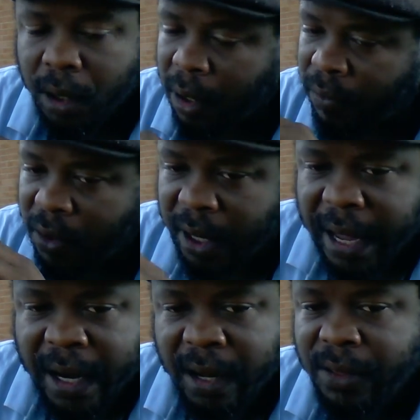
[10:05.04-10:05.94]
If you
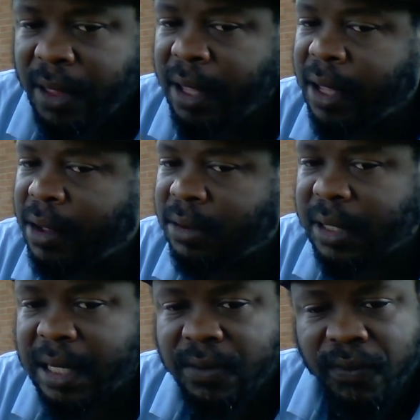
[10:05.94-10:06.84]
got anything else,
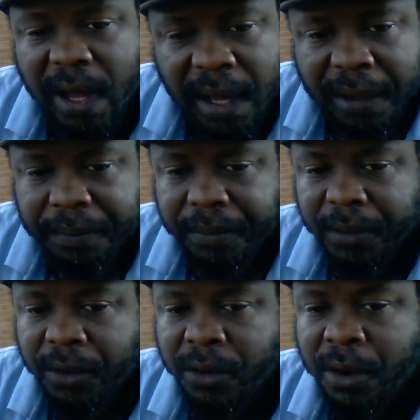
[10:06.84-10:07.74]
that's fine.
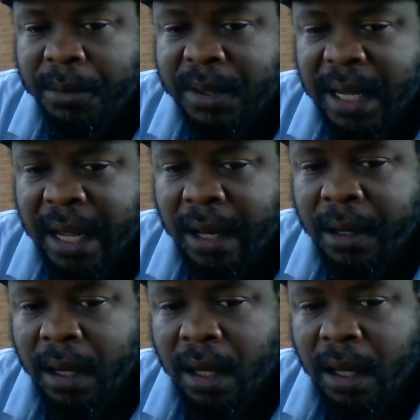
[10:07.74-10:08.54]
You know what I'm saying?